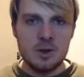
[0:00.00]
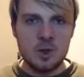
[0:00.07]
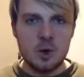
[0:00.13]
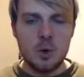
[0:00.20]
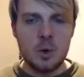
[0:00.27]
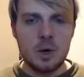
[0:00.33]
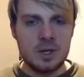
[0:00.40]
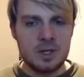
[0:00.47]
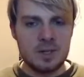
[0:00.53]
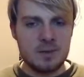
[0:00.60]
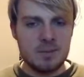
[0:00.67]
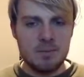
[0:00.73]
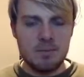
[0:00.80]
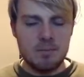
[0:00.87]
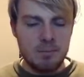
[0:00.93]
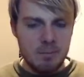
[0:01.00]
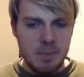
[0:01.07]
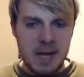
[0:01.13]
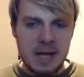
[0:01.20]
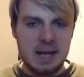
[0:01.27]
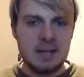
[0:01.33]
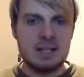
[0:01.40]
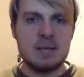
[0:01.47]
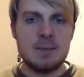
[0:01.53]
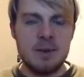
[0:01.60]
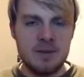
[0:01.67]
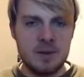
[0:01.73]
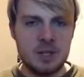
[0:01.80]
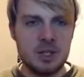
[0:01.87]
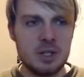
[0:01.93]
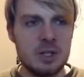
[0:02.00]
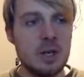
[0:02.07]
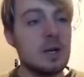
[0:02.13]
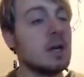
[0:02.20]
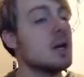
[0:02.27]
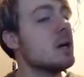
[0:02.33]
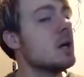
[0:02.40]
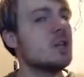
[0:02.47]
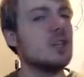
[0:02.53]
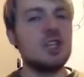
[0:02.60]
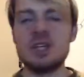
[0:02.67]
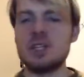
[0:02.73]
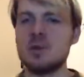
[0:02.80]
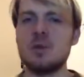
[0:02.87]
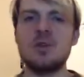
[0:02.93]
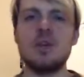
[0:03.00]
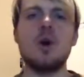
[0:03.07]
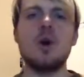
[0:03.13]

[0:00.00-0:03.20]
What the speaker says: towards making them efficient. Just on their